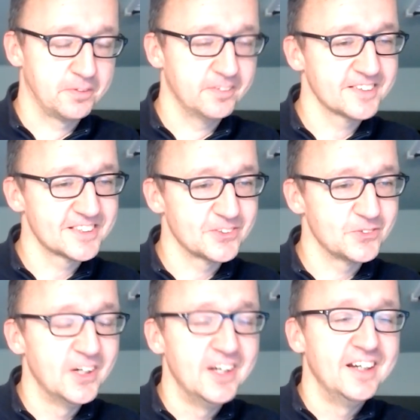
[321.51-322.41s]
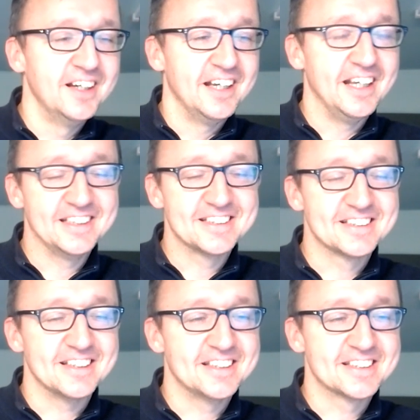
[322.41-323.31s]
So
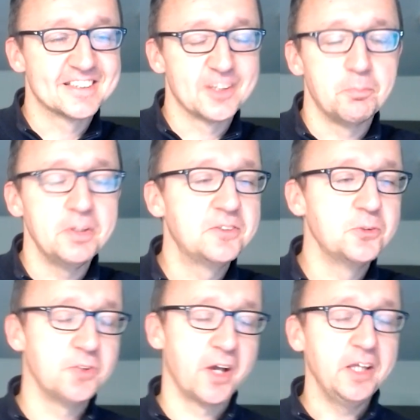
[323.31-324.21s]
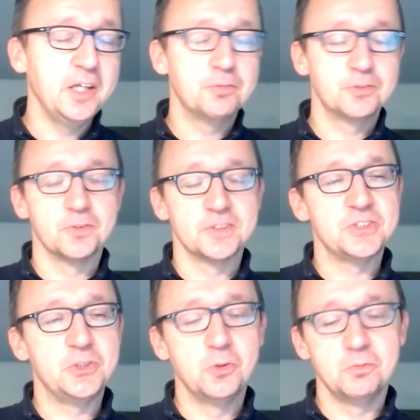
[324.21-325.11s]
it's a bit too naive to
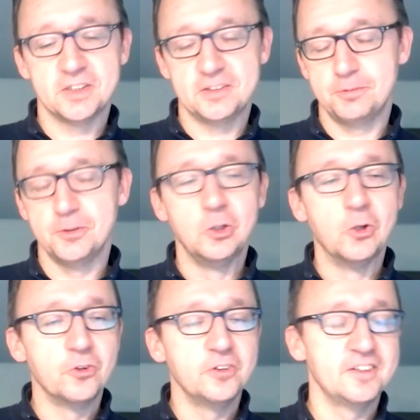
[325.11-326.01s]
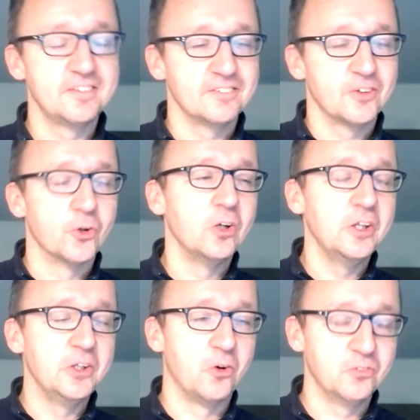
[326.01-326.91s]
assume that if you learn it early
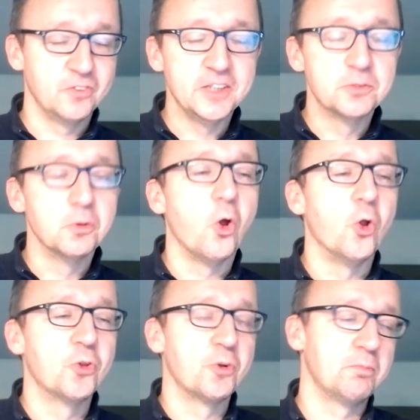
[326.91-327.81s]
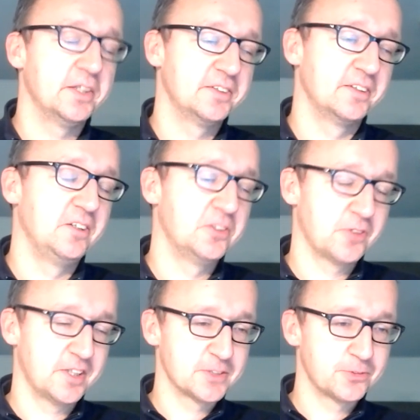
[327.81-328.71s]
on, it will automatically
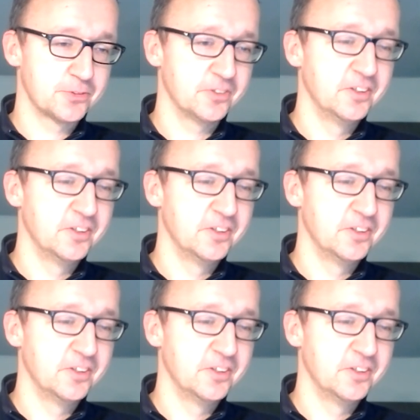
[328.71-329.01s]
transfer.